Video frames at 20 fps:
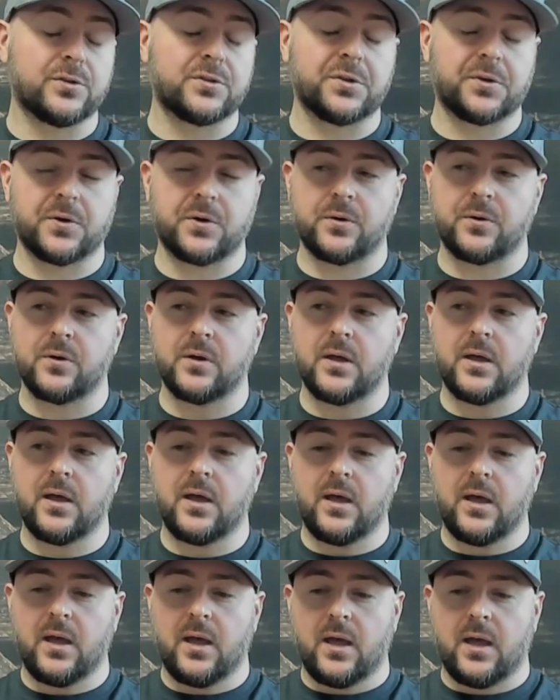ago,
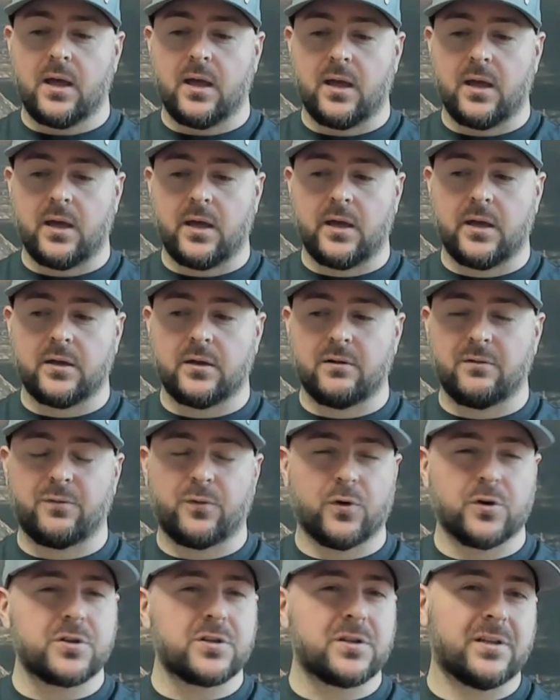and
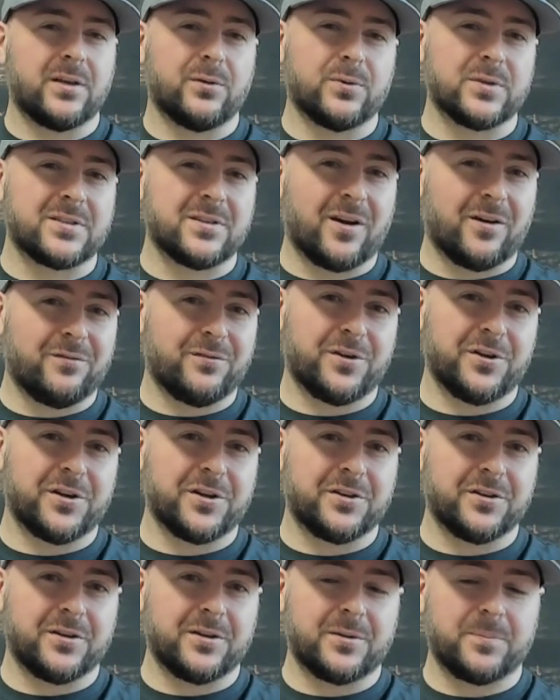unfortunately it was not very
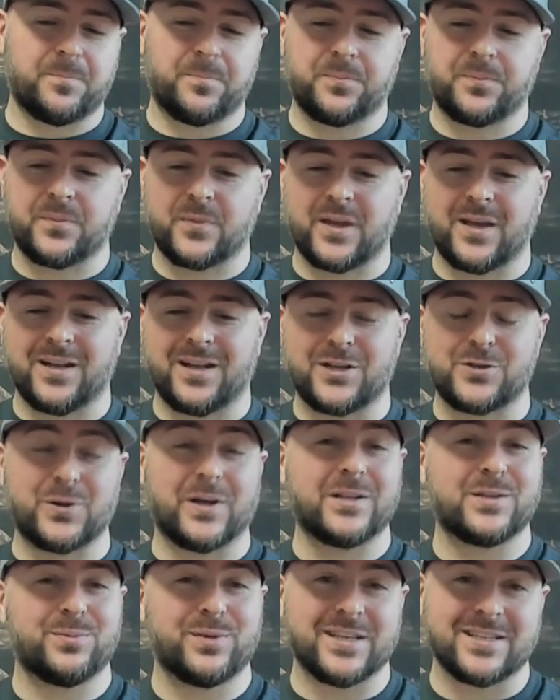good. And I
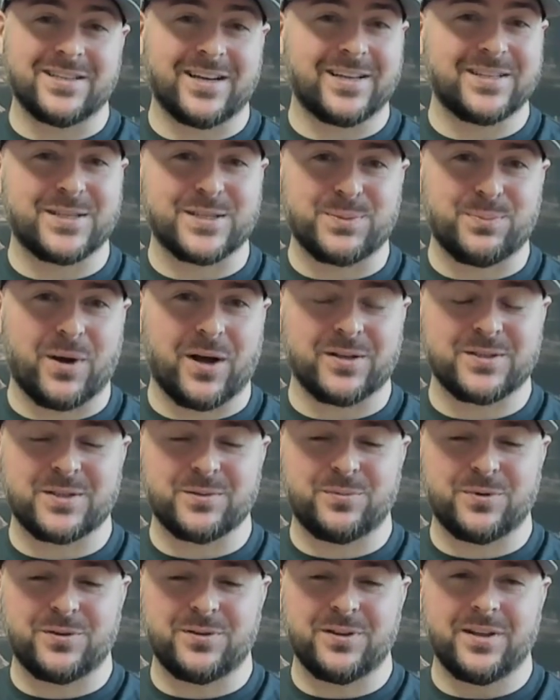tried to be as nice as
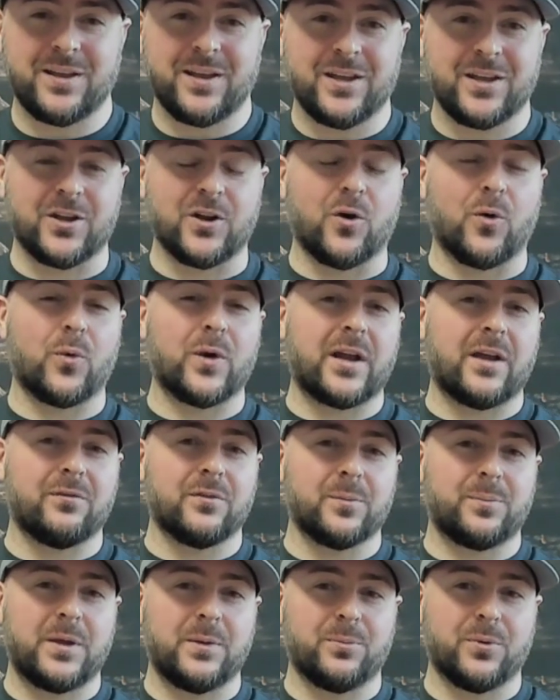possible. You know,
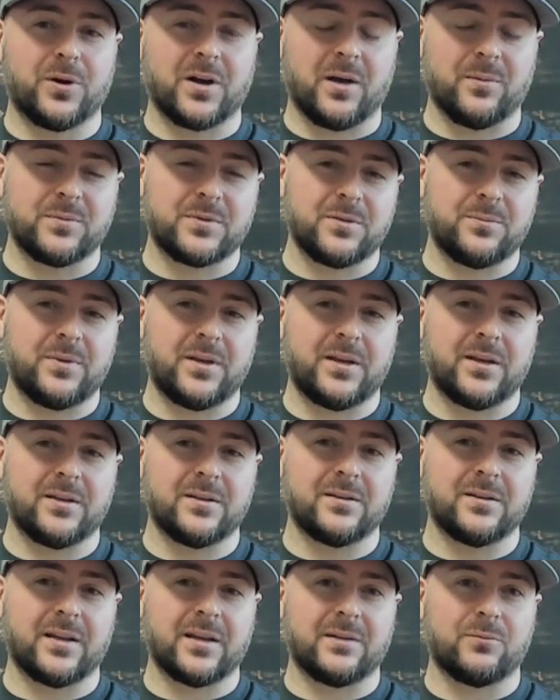whenever people come to me
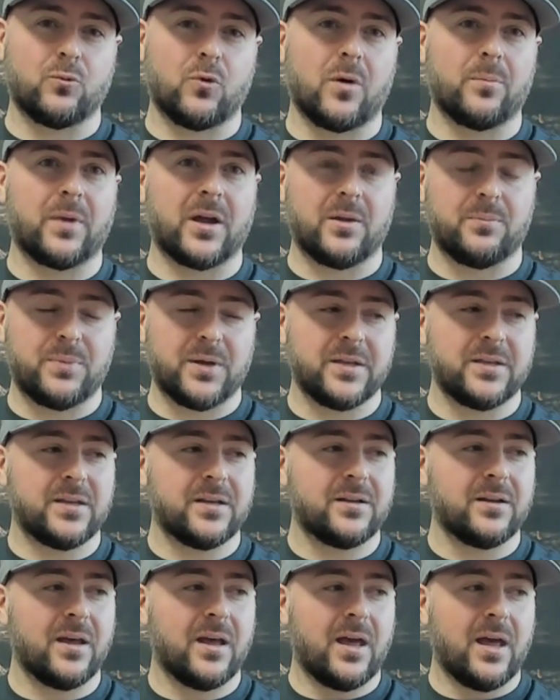and want my
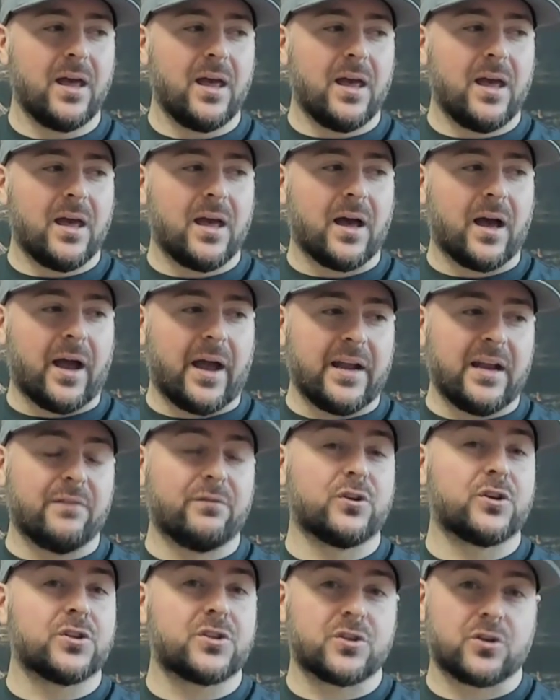opinion, I never
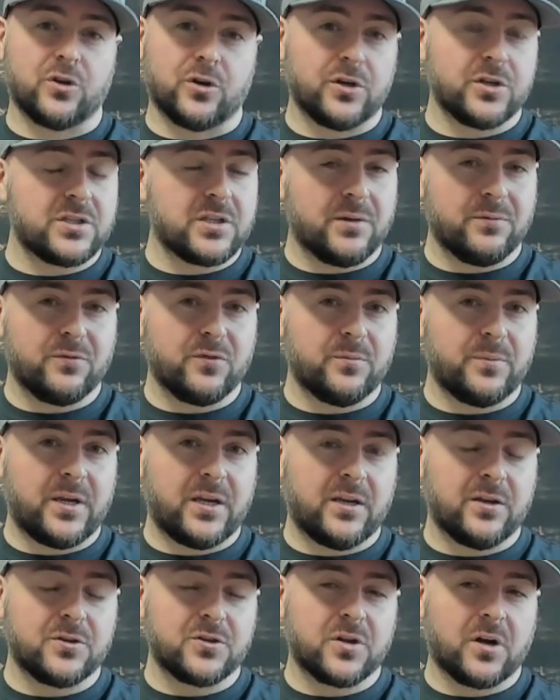discourage them from
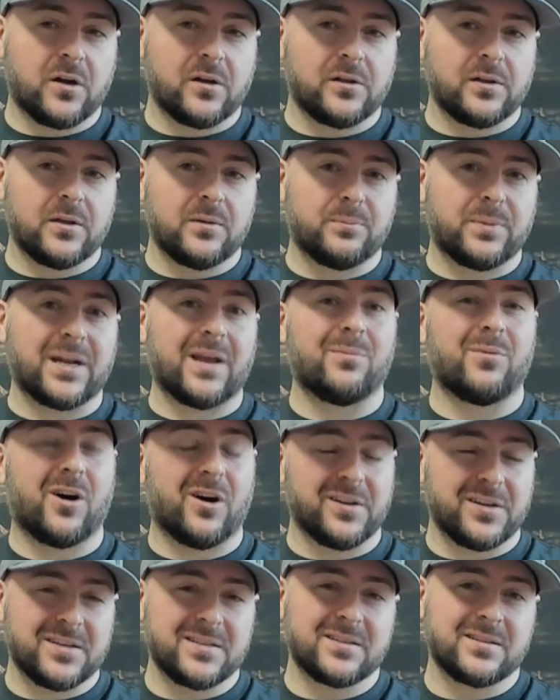making chocolate, but I'm
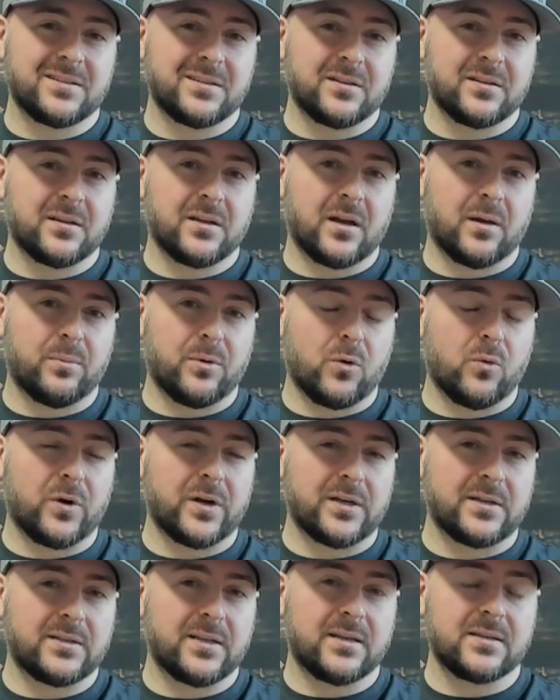honest about what
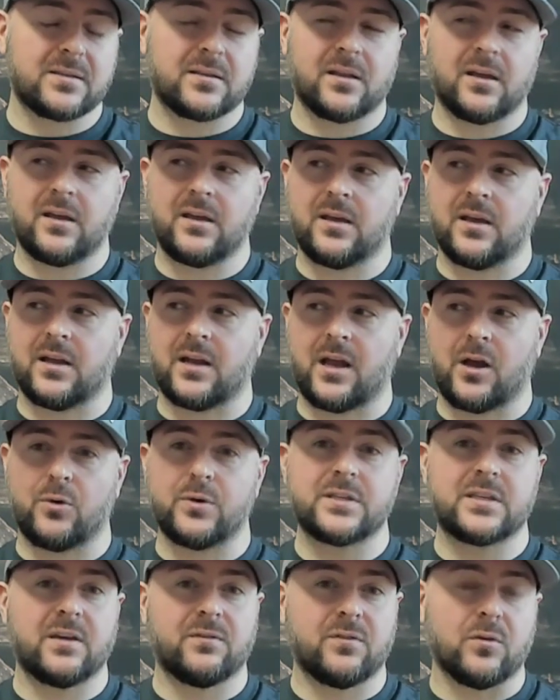it tastes like, and I
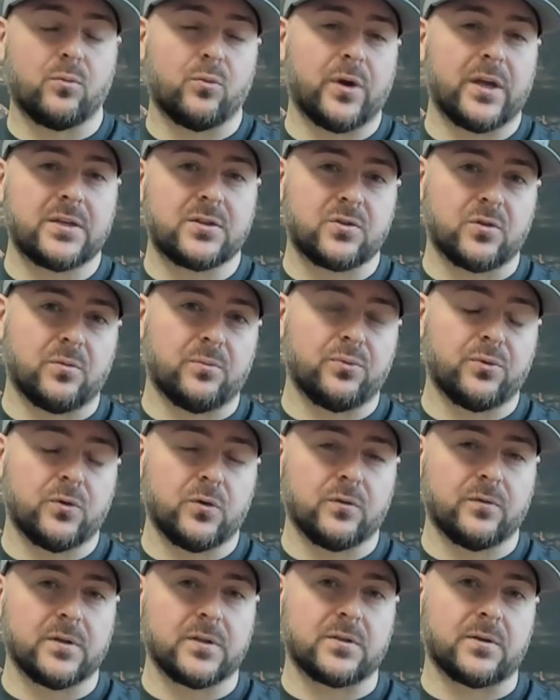always give them ways to
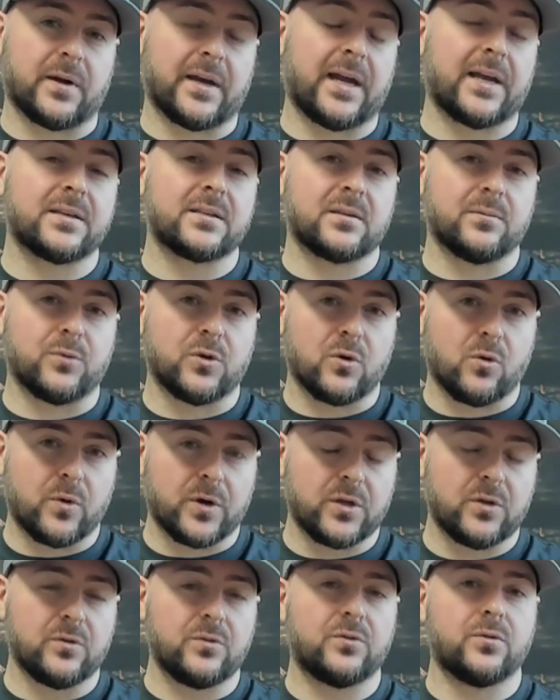improve. And so I asked him, you know, what
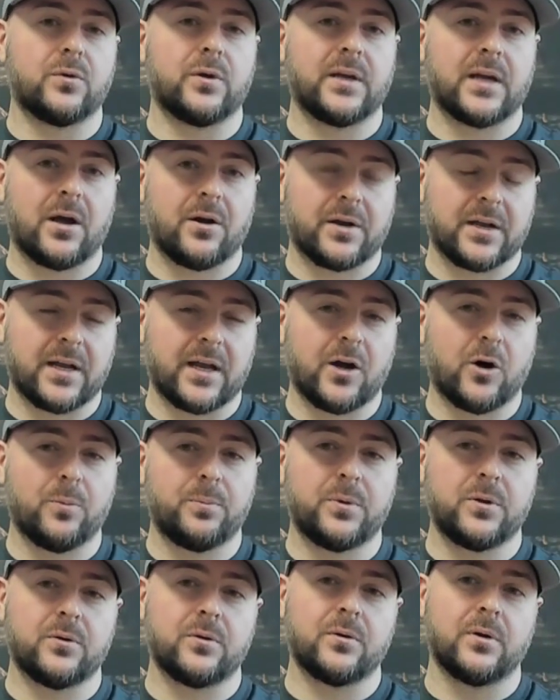are you doing? How can I
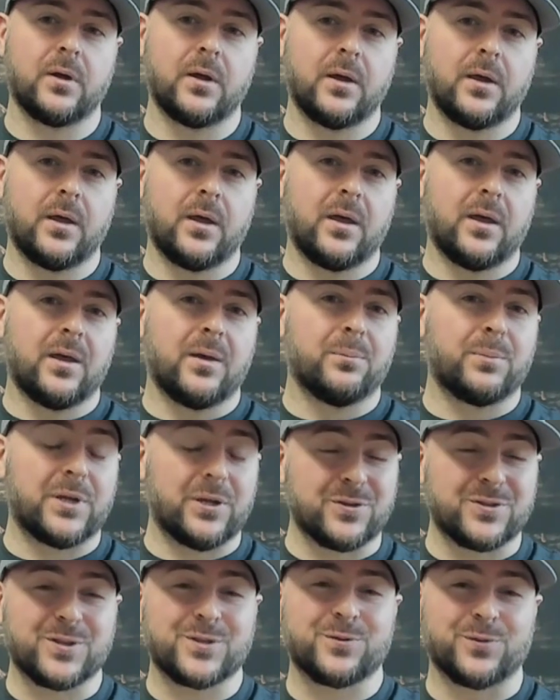help you? But he
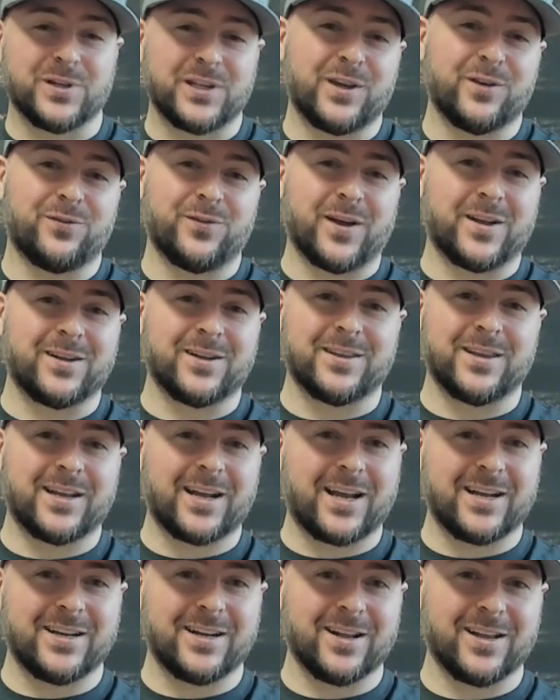was just really offended that
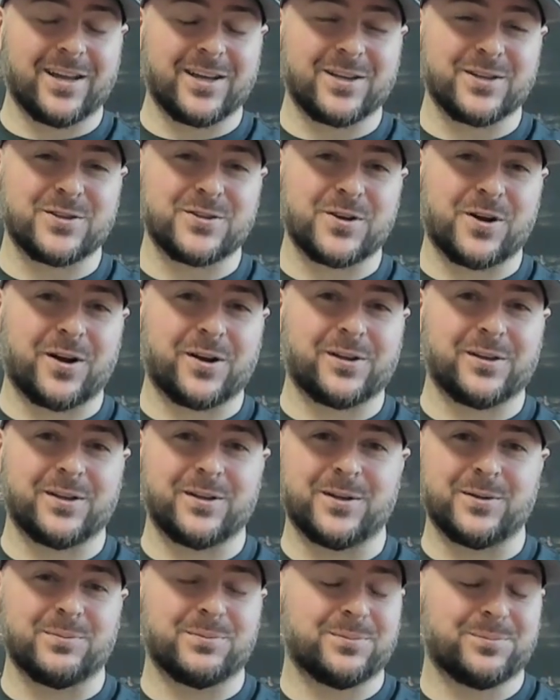I didn't like his chocolate
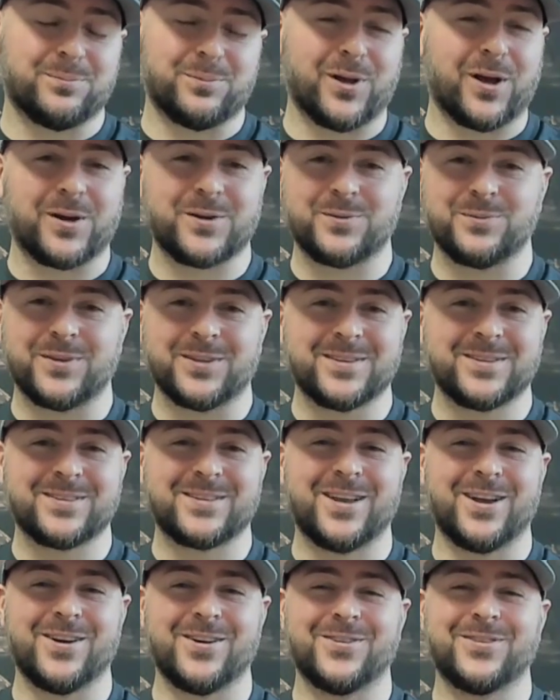and blocked me.
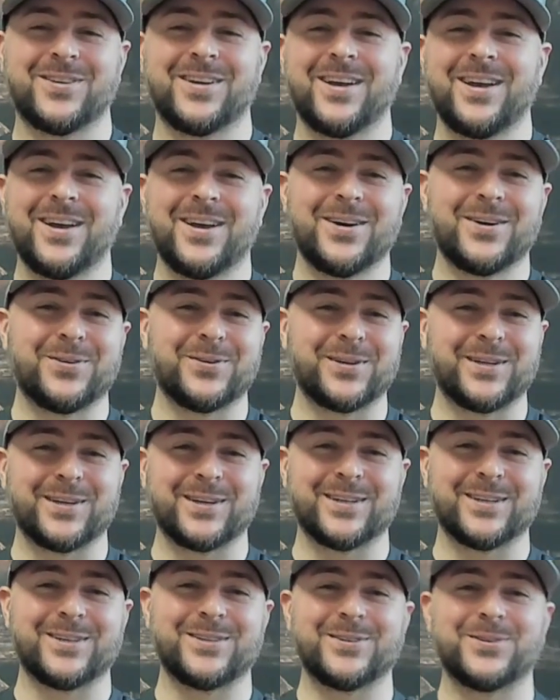So what are you
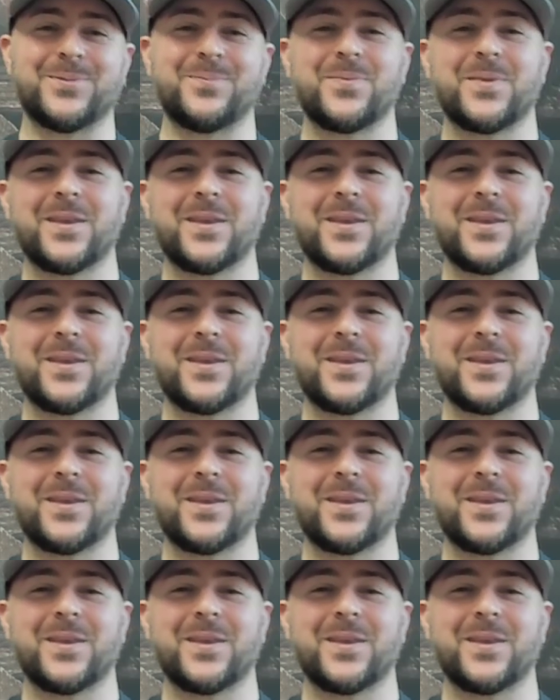going to do?